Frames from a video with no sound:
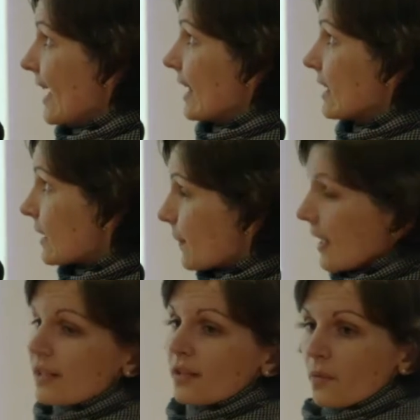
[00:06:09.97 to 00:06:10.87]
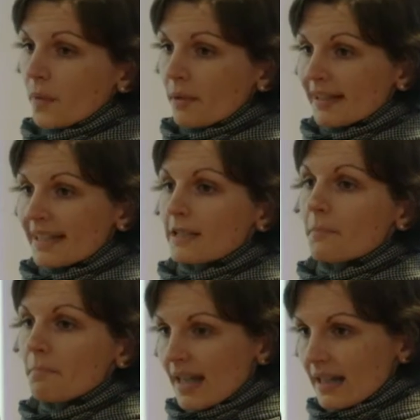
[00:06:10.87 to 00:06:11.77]
integration of women into
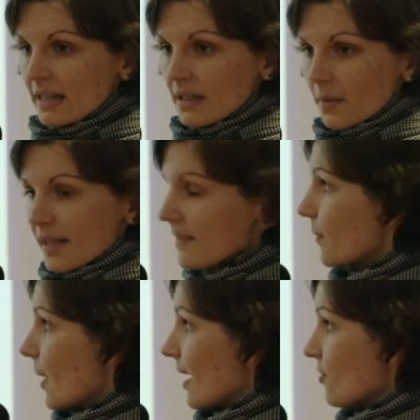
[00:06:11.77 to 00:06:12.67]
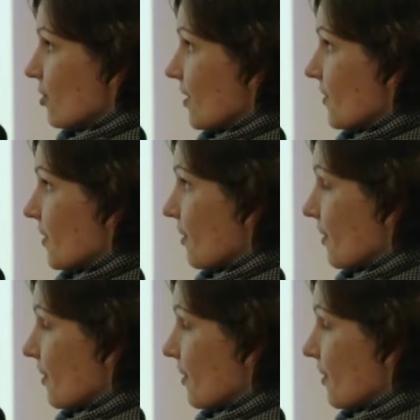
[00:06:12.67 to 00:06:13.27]
military structures,